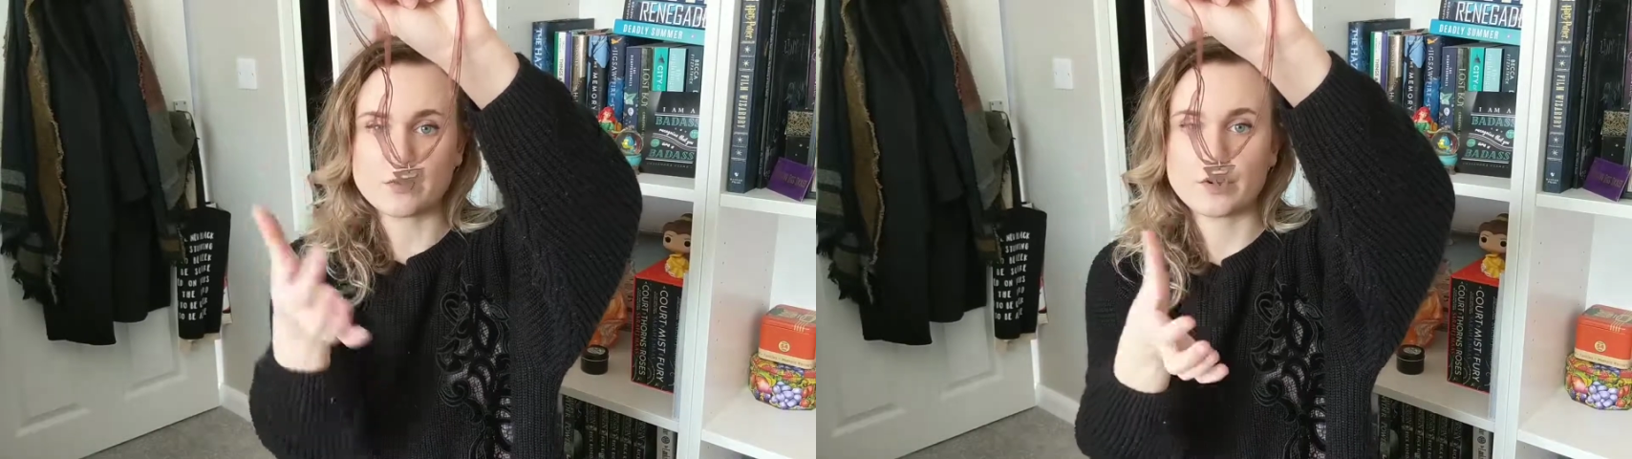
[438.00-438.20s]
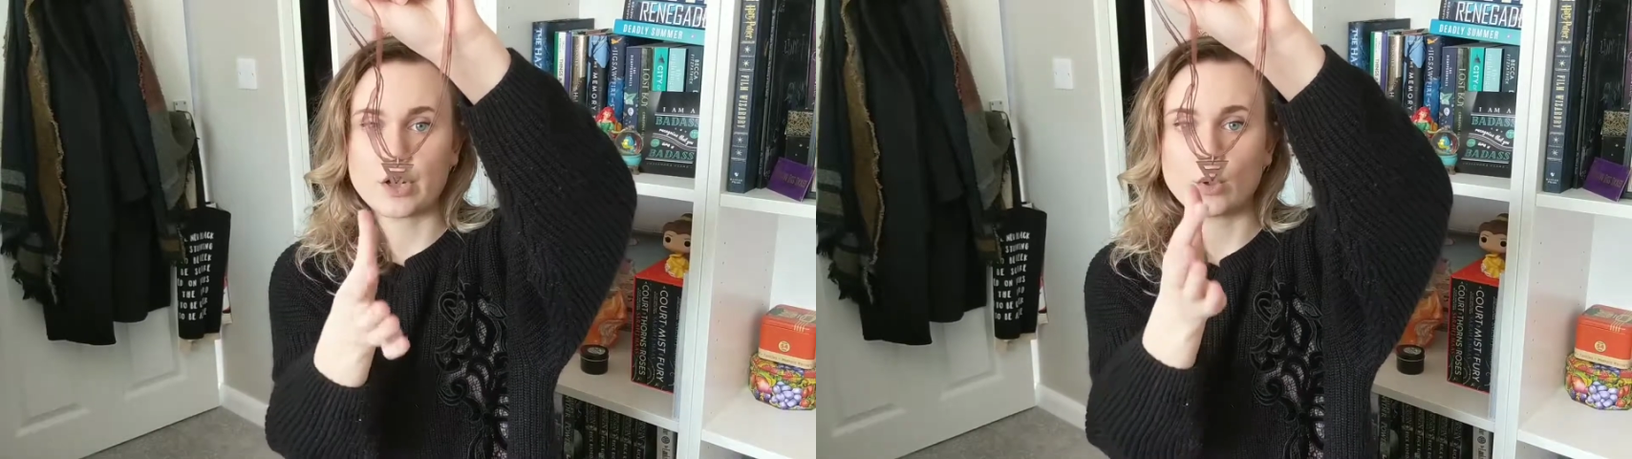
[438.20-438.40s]
are
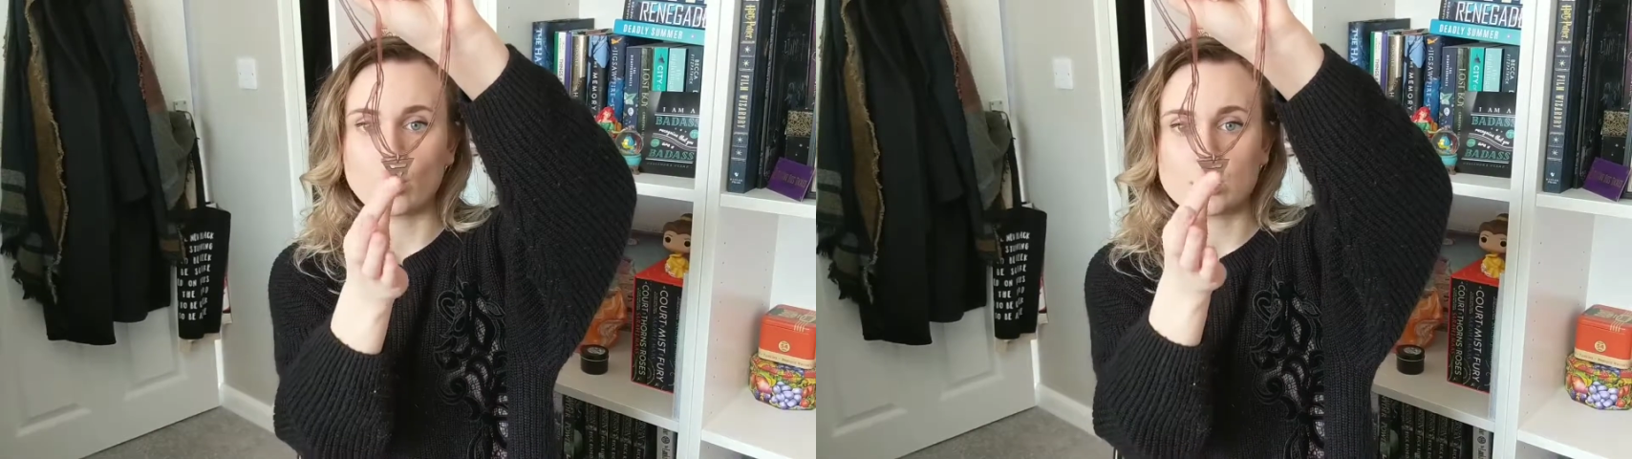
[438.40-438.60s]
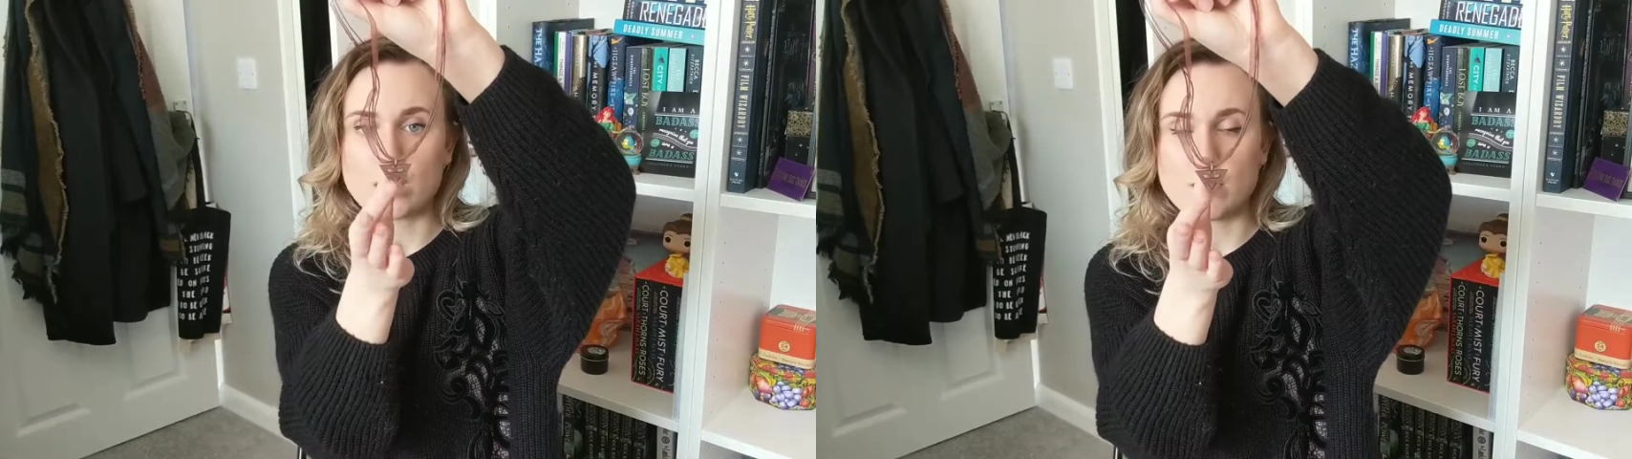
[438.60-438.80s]
different and
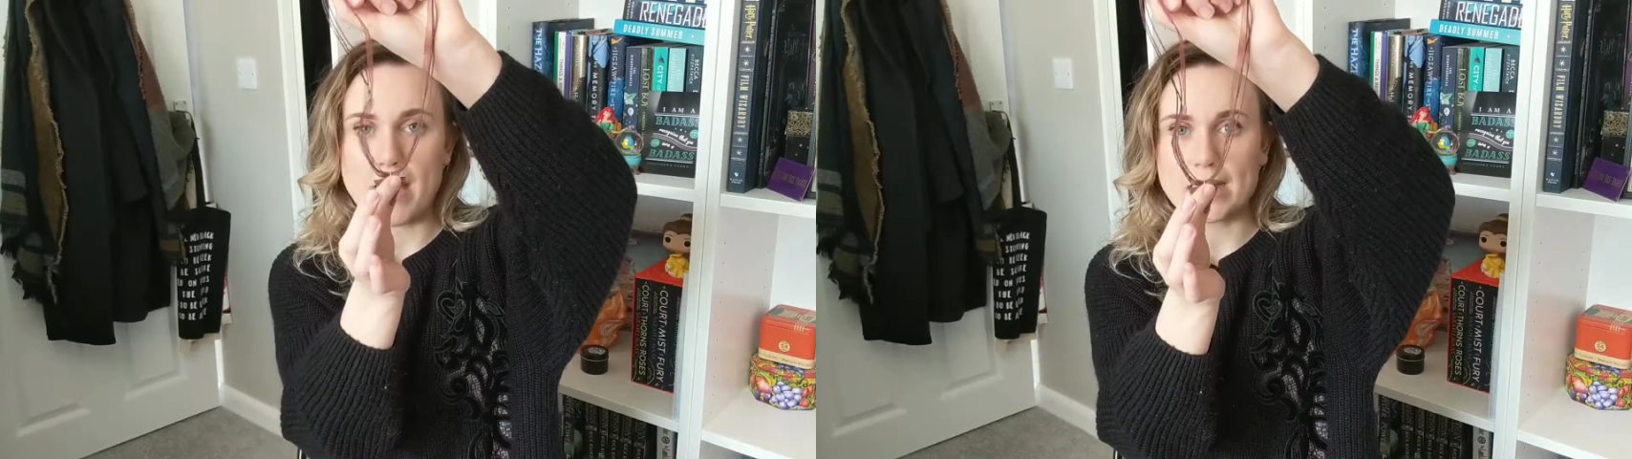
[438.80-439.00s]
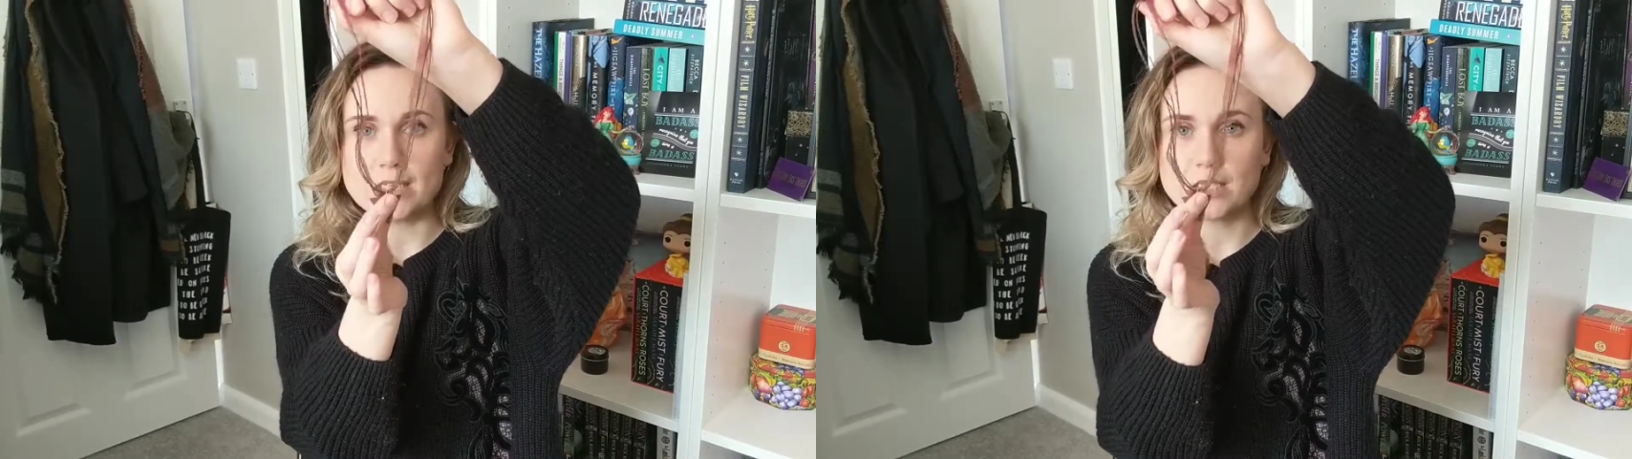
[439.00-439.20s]
also the
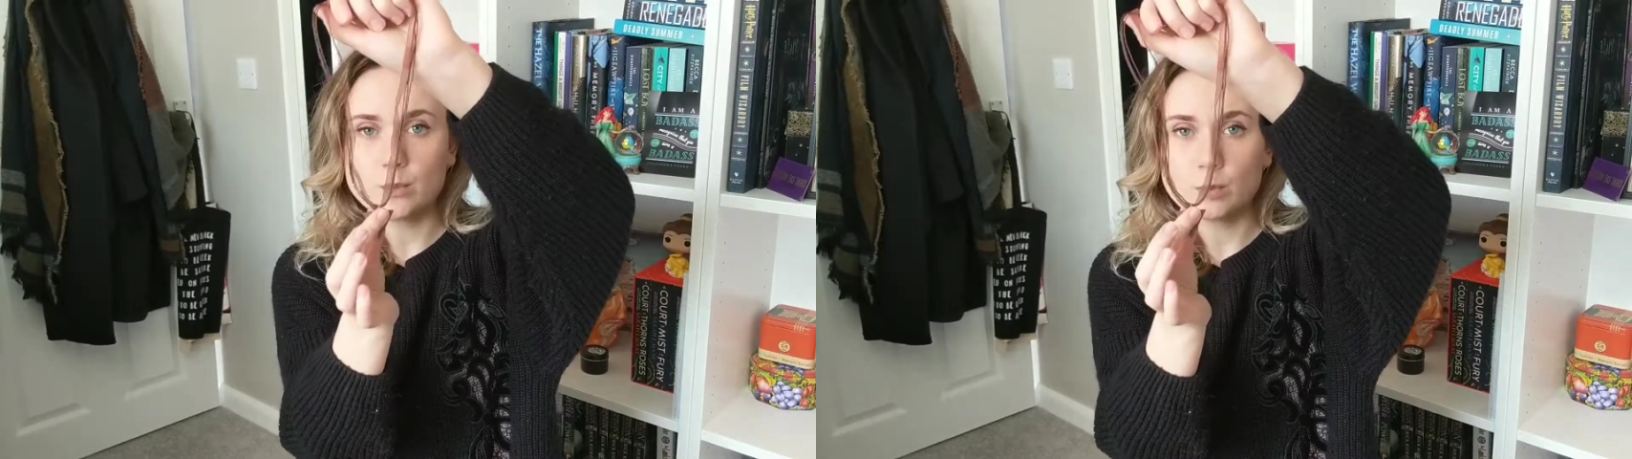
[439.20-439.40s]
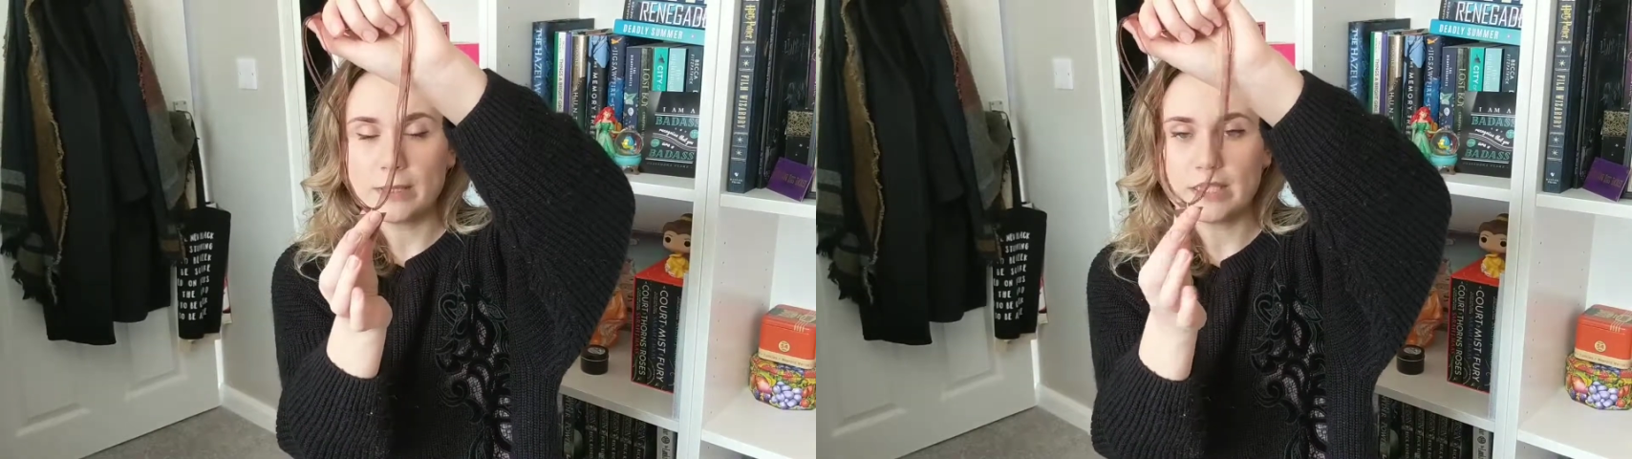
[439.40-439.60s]

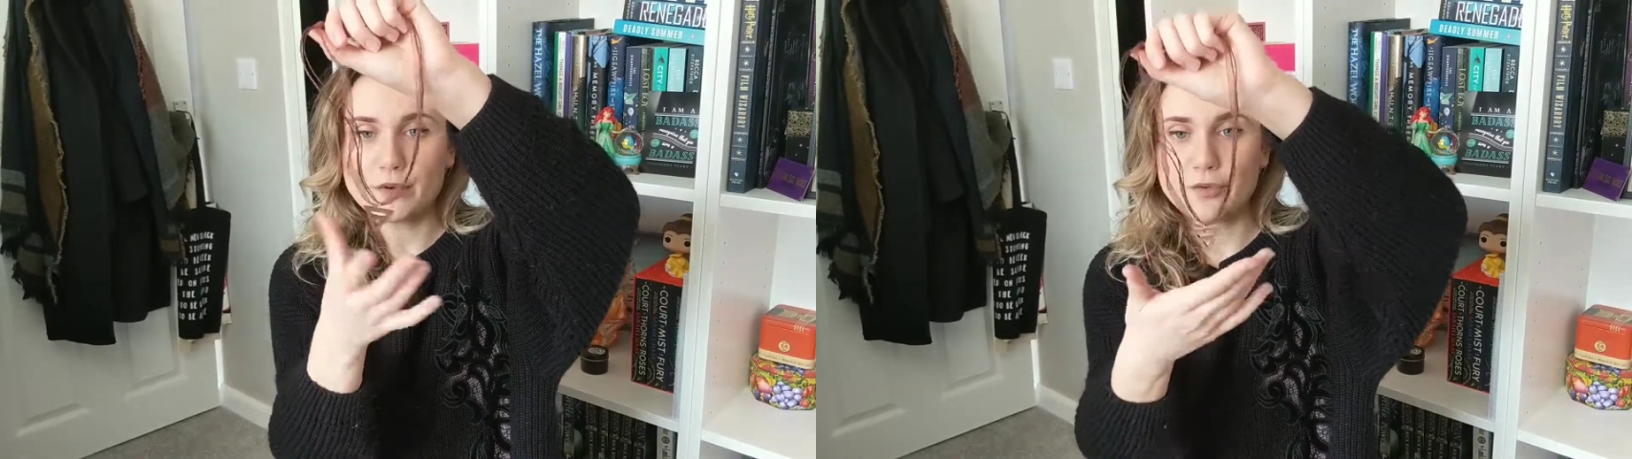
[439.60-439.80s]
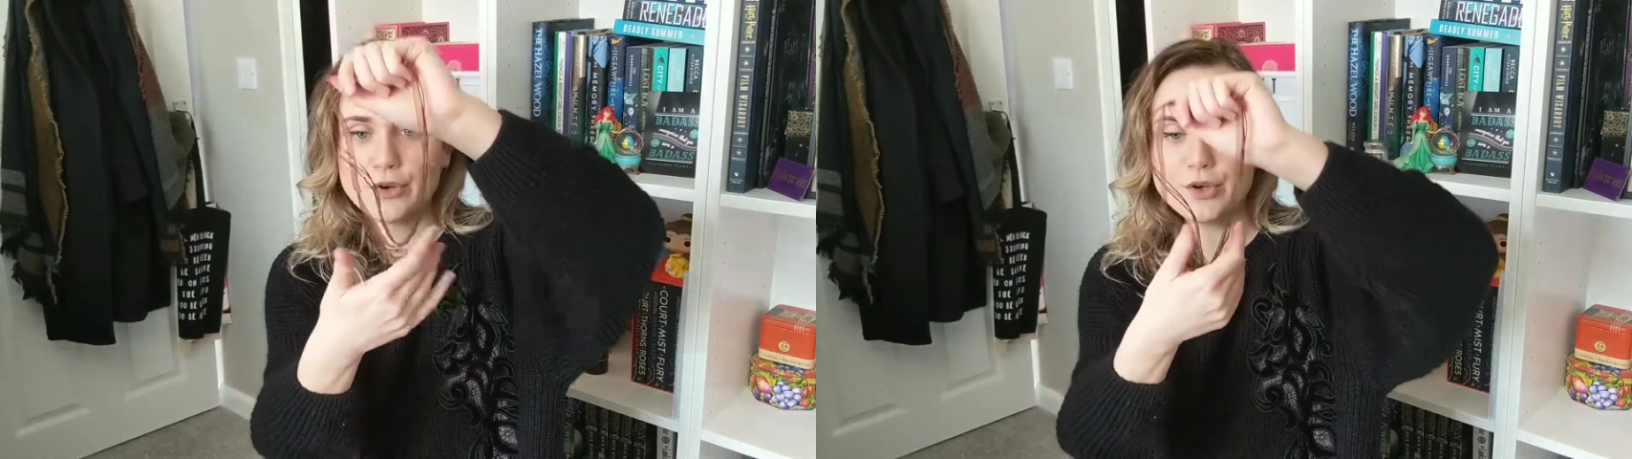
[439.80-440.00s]
pendant will be
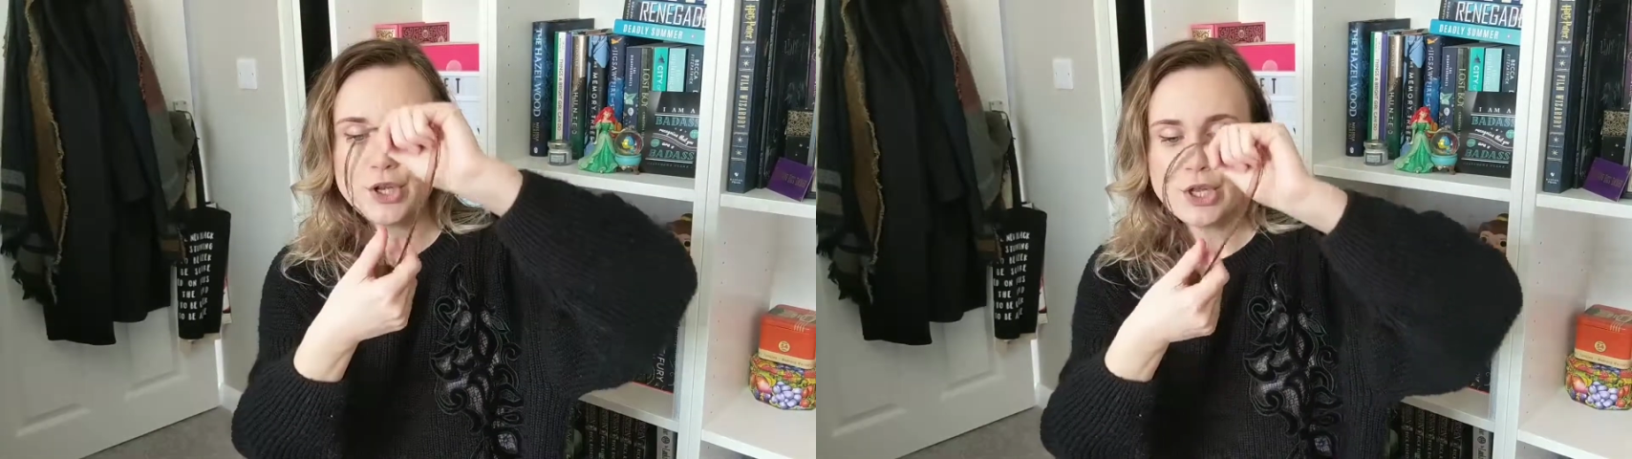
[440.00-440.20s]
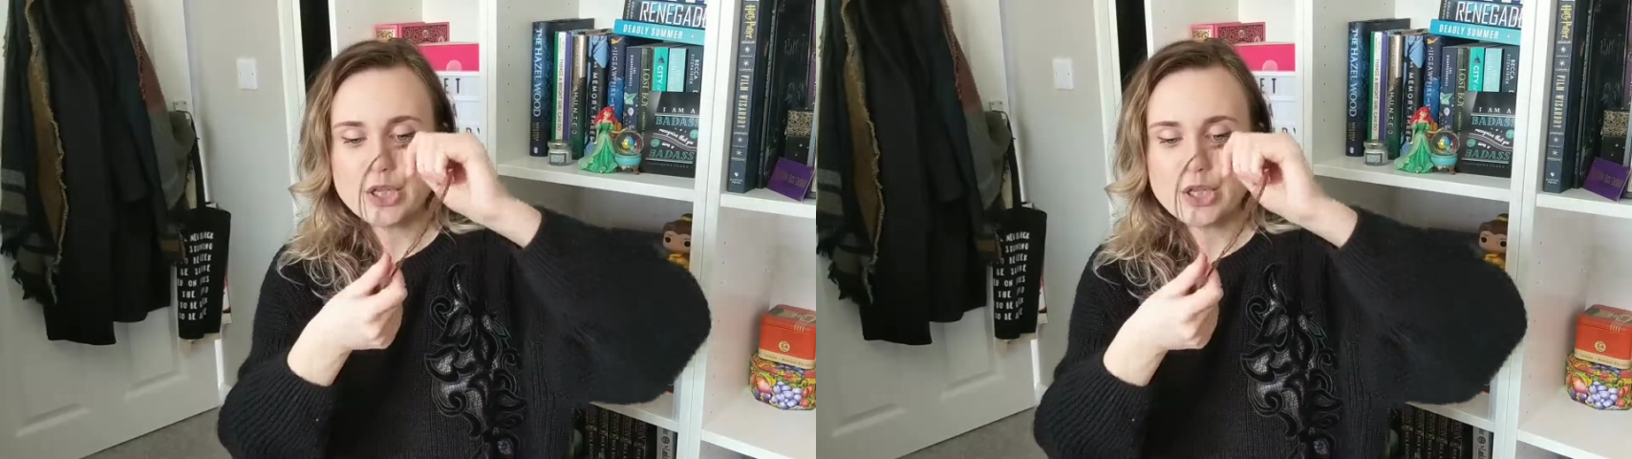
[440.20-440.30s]
different